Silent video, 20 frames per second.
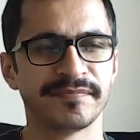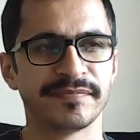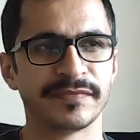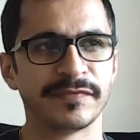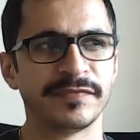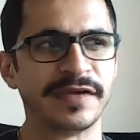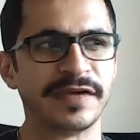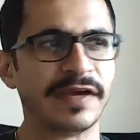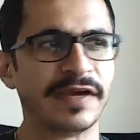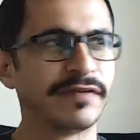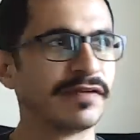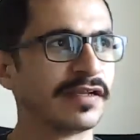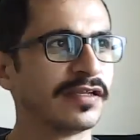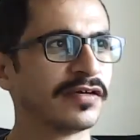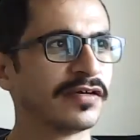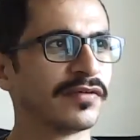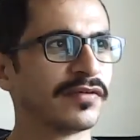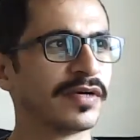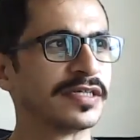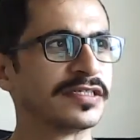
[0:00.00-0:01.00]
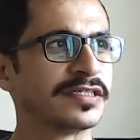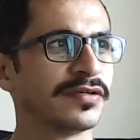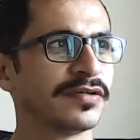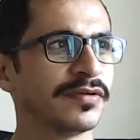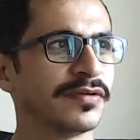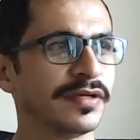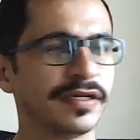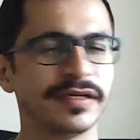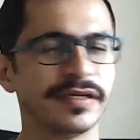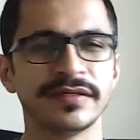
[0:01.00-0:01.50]
We have another question
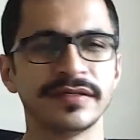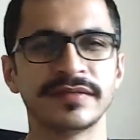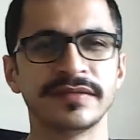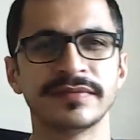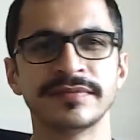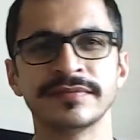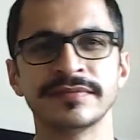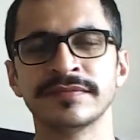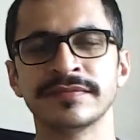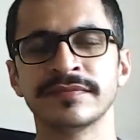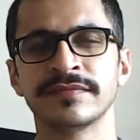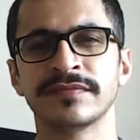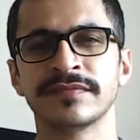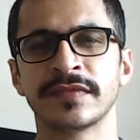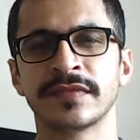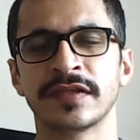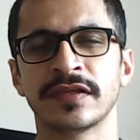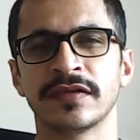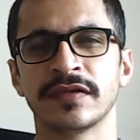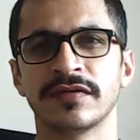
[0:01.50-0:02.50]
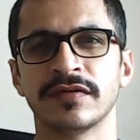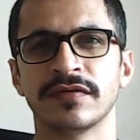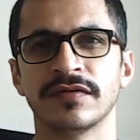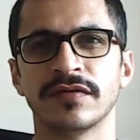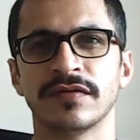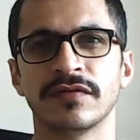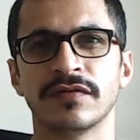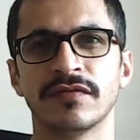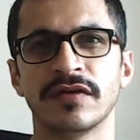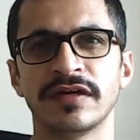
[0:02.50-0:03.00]
over here.
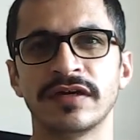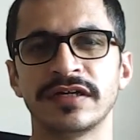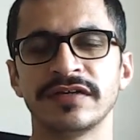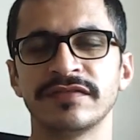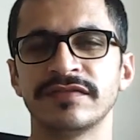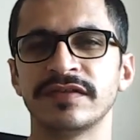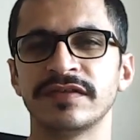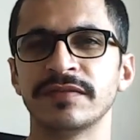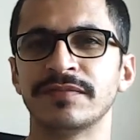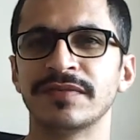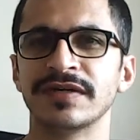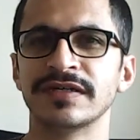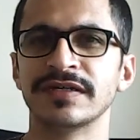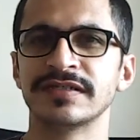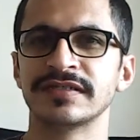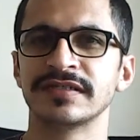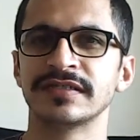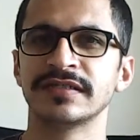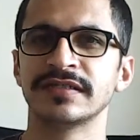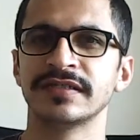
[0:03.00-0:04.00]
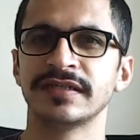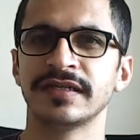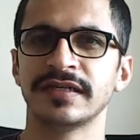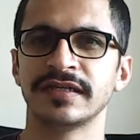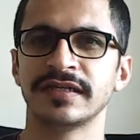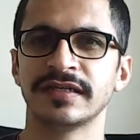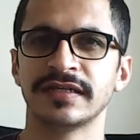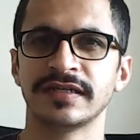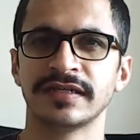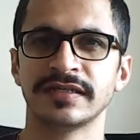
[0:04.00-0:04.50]
What if the person
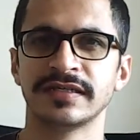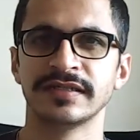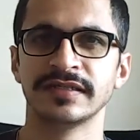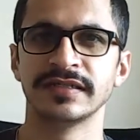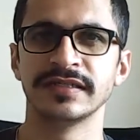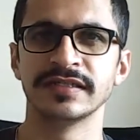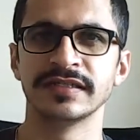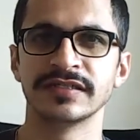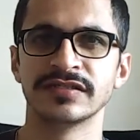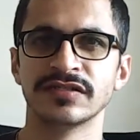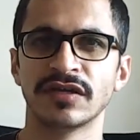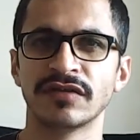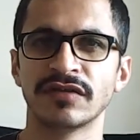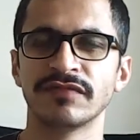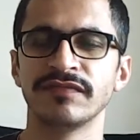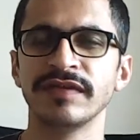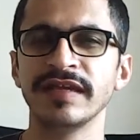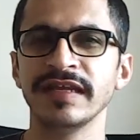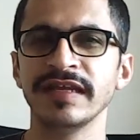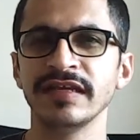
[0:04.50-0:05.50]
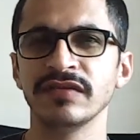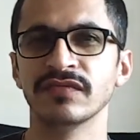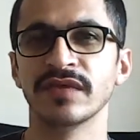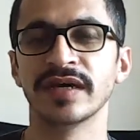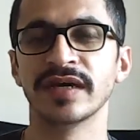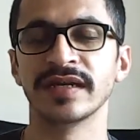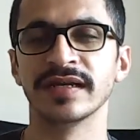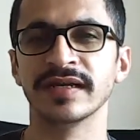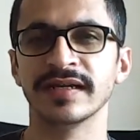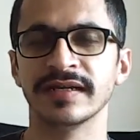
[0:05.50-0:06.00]
is not feeling
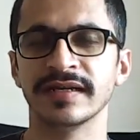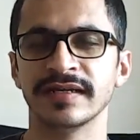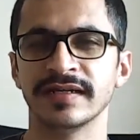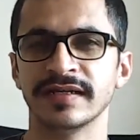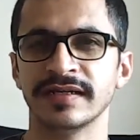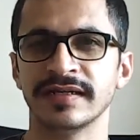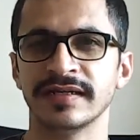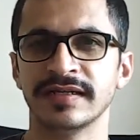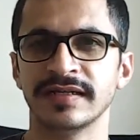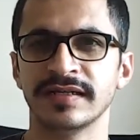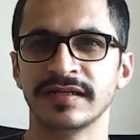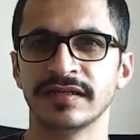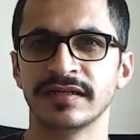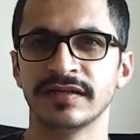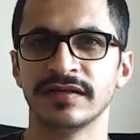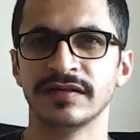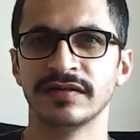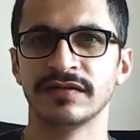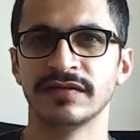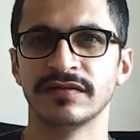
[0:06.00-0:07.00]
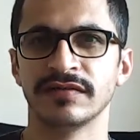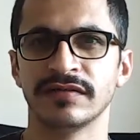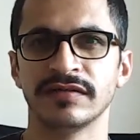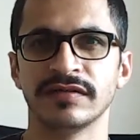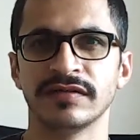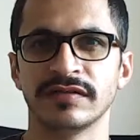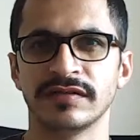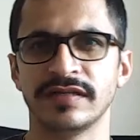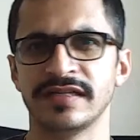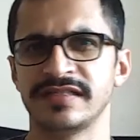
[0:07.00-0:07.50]
well?
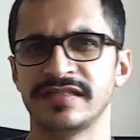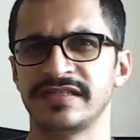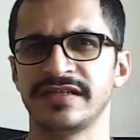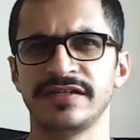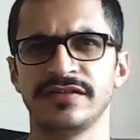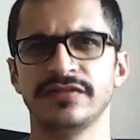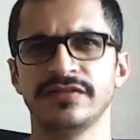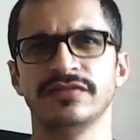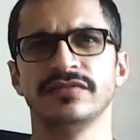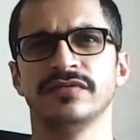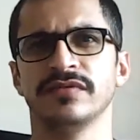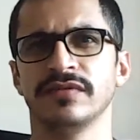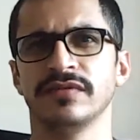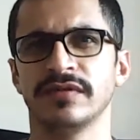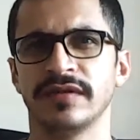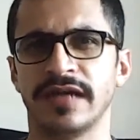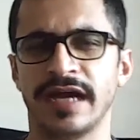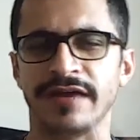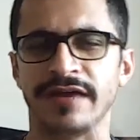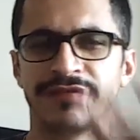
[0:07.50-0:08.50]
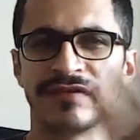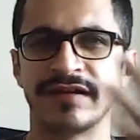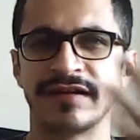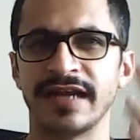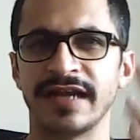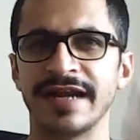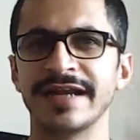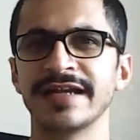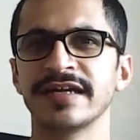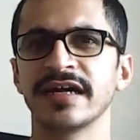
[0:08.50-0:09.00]
Let's say you have a
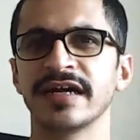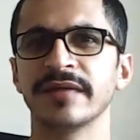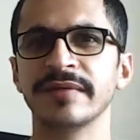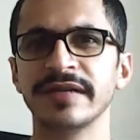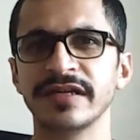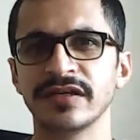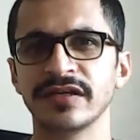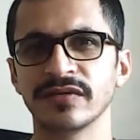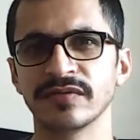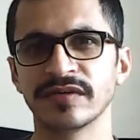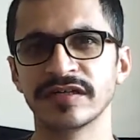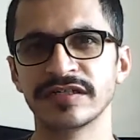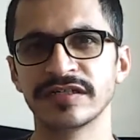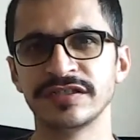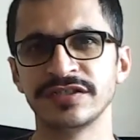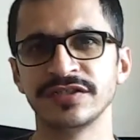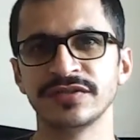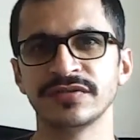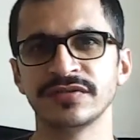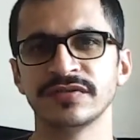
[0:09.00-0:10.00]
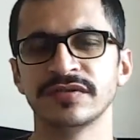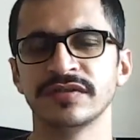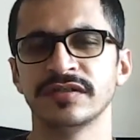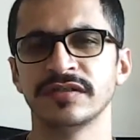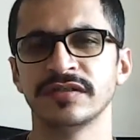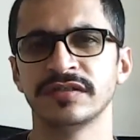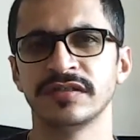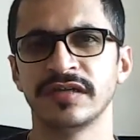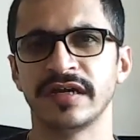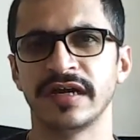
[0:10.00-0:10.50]
client coming towards you
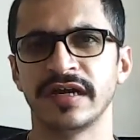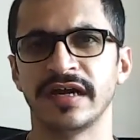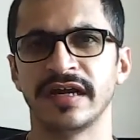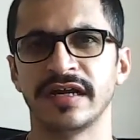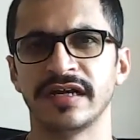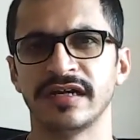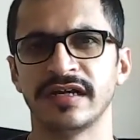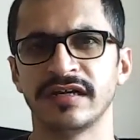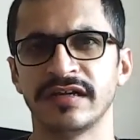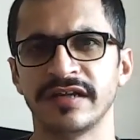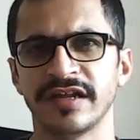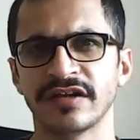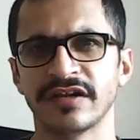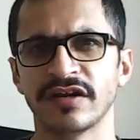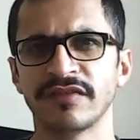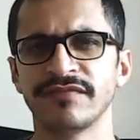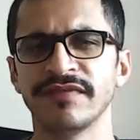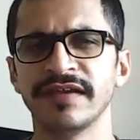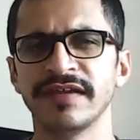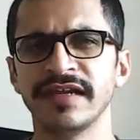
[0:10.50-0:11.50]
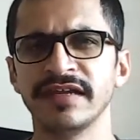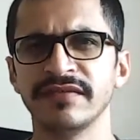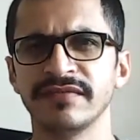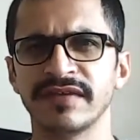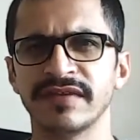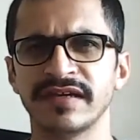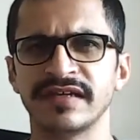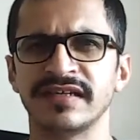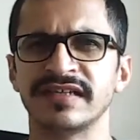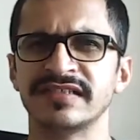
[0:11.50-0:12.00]
and they're not feeling
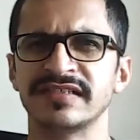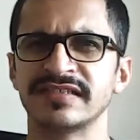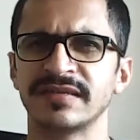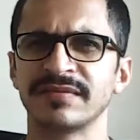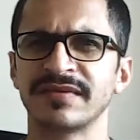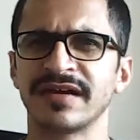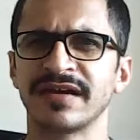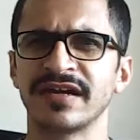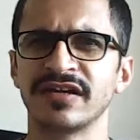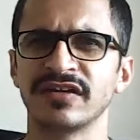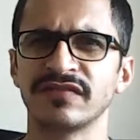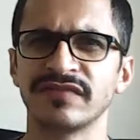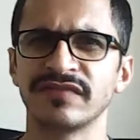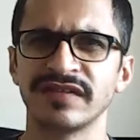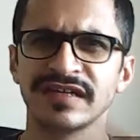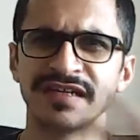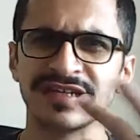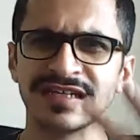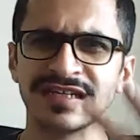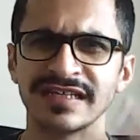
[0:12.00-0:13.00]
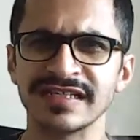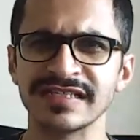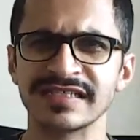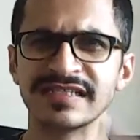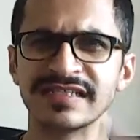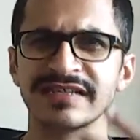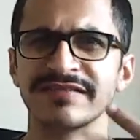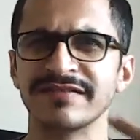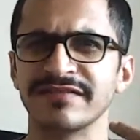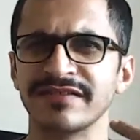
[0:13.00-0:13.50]
well. There's some kind of illness.
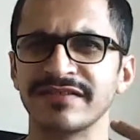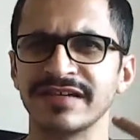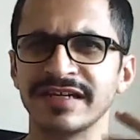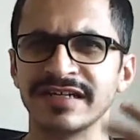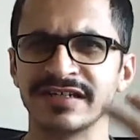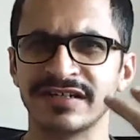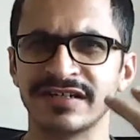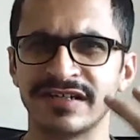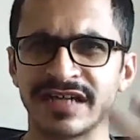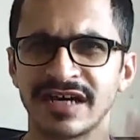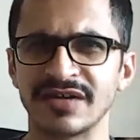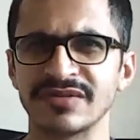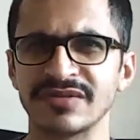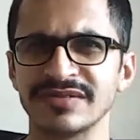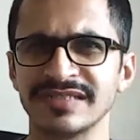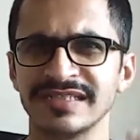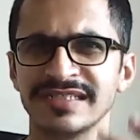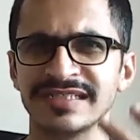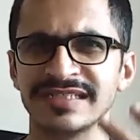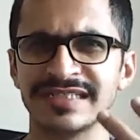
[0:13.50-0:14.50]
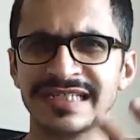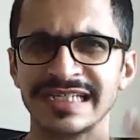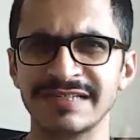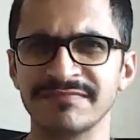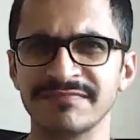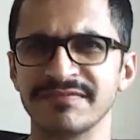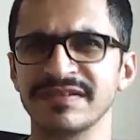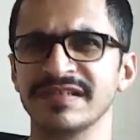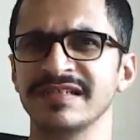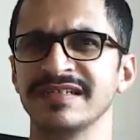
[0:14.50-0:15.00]
They're feeling drowsy,
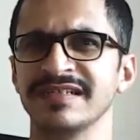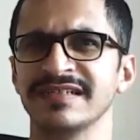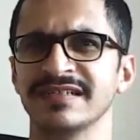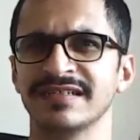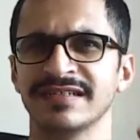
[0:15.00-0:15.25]
sleepy,